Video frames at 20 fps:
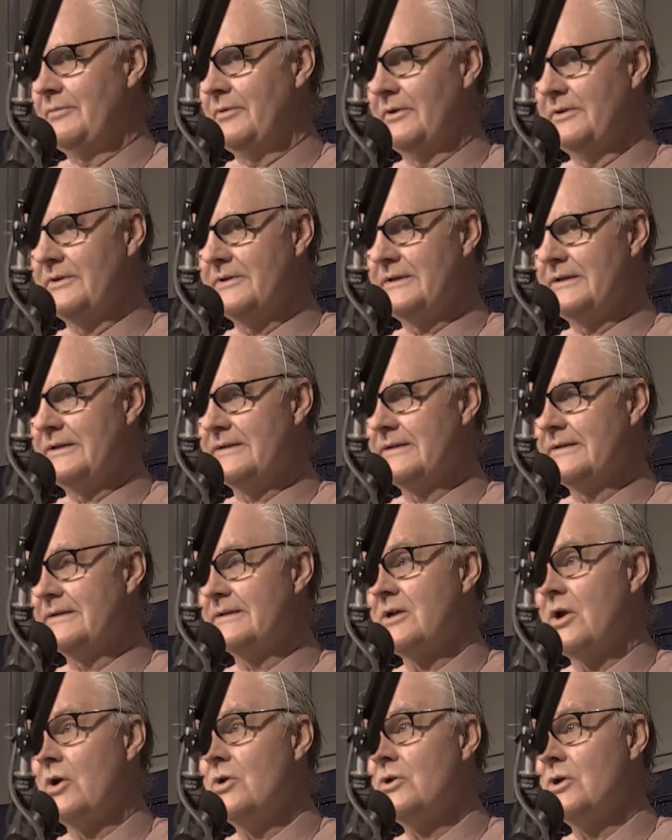process is
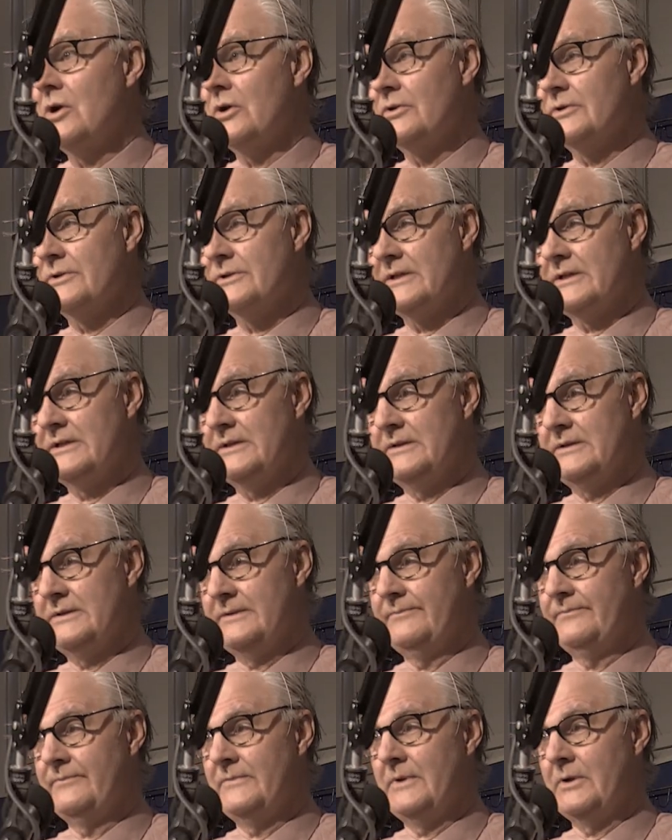Coco's in
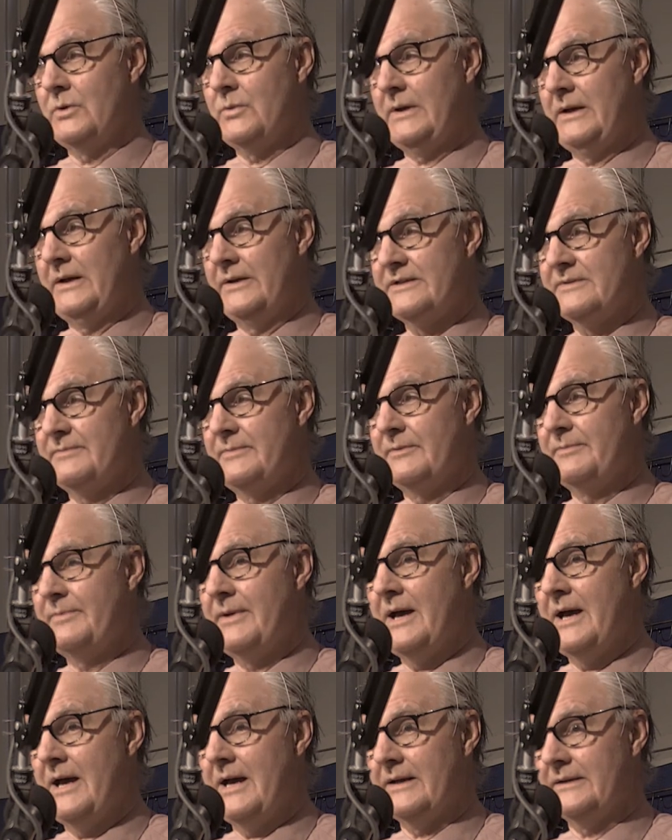Queen Elizabeth
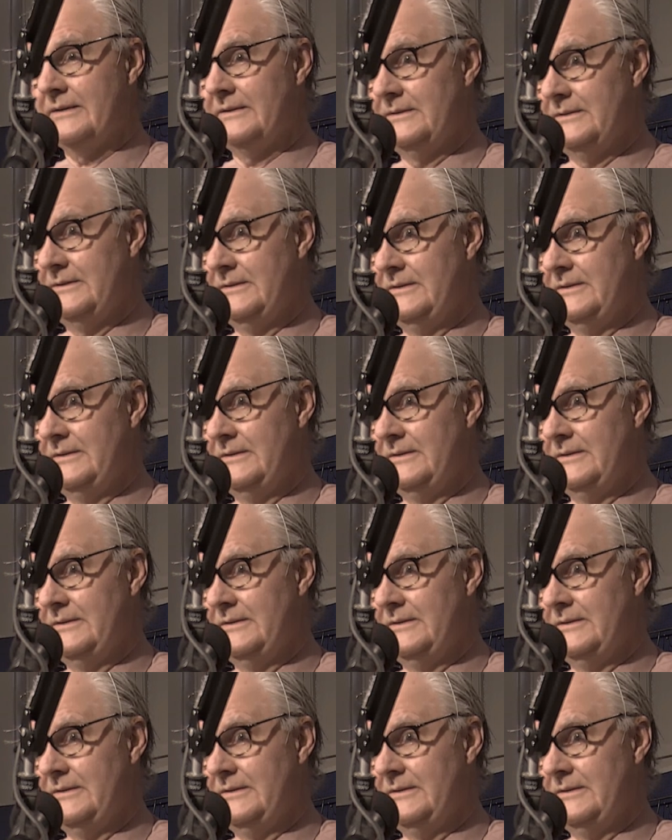Park.